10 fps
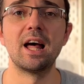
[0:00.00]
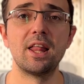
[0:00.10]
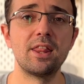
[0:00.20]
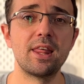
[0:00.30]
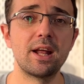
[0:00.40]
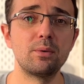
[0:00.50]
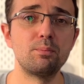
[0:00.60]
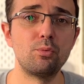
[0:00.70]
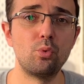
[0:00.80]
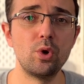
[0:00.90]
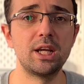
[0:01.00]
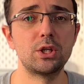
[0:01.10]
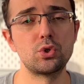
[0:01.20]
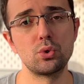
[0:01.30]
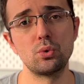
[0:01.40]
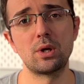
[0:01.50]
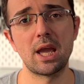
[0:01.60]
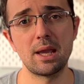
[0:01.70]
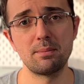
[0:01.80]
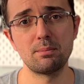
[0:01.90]
And then week 2
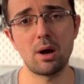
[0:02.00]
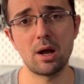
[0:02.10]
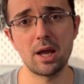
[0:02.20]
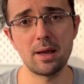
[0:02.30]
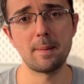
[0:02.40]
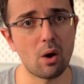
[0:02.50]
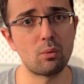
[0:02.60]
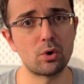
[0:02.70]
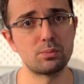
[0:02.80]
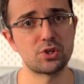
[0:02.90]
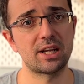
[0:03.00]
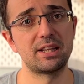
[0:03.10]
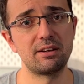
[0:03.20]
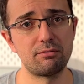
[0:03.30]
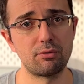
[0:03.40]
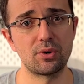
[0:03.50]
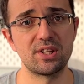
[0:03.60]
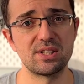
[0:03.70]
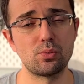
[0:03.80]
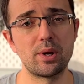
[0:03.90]
came by. Our objective for
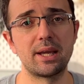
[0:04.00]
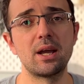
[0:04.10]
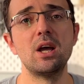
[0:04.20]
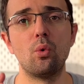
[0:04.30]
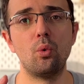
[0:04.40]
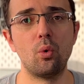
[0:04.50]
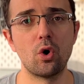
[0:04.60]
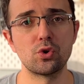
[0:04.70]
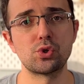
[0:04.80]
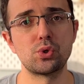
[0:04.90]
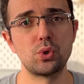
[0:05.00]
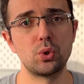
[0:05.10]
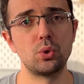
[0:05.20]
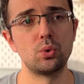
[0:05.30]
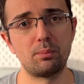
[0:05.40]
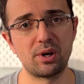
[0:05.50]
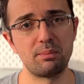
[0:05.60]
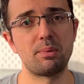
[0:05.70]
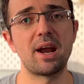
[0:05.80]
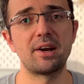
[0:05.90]
this week was to
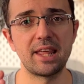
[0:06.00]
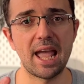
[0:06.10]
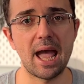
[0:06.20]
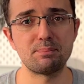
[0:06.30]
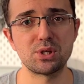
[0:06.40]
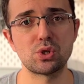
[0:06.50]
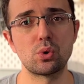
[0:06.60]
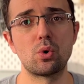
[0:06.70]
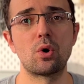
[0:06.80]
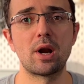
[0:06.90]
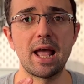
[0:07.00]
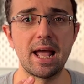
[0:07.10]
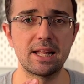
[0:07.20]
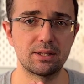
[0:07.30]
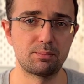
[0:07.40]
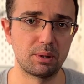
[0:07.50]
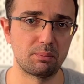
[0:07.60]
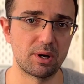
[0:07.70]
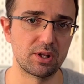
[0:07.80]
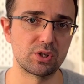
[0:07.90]
prepare the App Store and
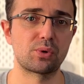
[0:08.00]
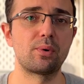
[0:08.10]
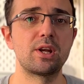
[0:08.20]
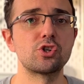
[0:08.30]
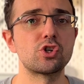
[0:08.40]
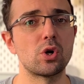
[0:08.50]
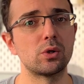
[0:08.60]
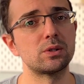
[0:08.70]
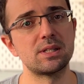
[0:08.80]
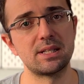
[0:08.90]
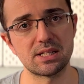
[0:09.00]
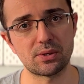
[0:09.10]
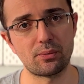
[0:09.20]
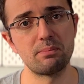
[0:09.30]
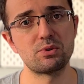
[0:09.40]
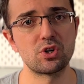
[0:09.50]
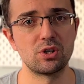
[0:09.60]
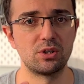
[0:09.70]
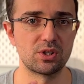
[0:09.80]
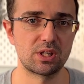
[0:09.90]
prepare the screenshots,
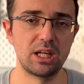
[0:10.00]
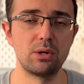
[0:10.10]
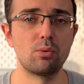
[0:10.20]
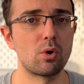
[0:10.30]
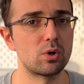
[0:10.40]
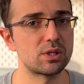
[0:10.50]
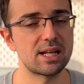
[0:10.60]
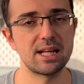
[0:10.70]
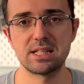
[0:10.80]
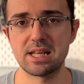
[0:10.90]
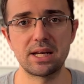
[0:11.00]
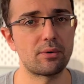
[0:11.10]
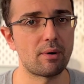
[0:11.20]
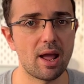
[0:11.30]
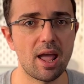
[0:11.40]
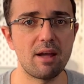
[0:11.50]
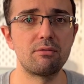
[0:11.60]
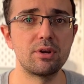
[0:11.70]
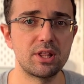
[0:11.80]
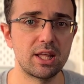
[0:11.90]
descriptions, keywords, etc.
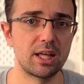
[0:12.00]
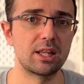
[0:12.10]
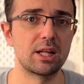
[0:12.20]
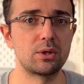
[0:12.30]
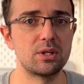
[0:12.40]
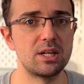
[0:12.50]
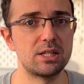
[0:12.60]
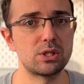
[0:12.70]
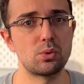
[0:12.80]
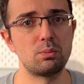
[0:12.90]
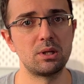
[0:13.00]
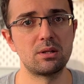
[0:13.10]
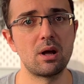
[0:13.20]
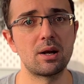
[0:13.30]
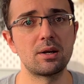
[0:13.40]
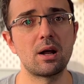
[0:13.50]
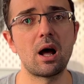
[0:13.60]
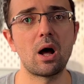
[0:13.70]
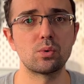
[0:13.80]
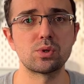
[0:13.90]
Everything that needs to be done
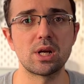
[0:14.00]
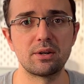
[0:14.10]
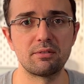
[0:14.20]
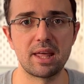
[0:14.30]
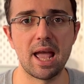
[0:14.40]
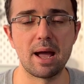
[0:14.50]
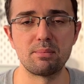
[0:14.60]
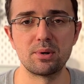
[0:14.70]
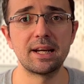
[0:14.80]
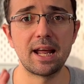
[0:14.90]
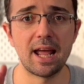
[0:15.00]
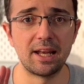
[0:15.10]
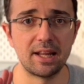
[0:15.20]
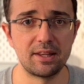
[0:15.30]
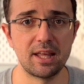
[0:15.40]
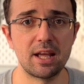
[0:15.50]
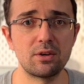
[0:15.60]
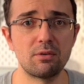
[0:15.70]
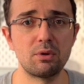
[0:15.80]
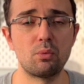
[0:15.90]
outside of the app. And at the end
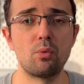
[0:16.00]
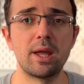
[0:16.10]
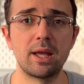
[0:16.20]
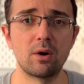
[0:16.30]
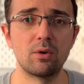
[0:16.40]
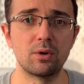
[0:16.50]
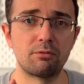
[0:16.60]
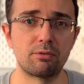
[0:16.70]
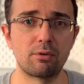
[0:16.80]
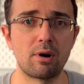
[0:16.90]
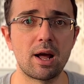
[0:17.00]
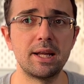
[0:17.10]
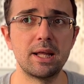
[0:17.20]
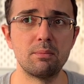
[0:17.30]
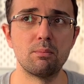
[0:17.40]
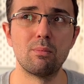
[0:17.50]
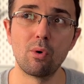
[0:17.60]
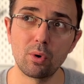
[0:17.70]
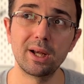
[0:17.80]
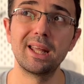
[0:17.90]
of the week, on a Friday
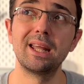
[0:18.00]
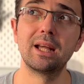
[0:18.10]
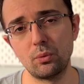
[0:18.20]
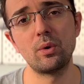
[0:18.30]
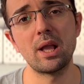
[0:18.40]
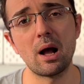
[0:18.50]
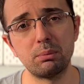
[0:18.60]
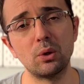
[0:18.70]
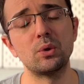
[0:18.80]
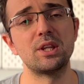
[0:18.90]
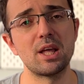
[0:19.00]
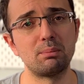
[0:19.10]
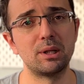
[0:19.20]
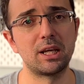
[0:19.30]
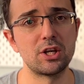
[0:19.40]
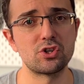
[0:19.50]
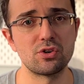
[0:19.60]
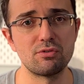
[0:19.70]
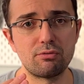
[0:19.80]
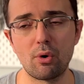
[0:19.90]
morning, we uploaded the
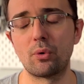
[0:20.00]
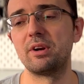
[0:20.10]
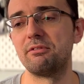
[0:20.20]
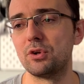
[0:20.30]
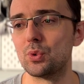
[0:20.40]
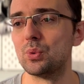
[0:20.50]
application for review.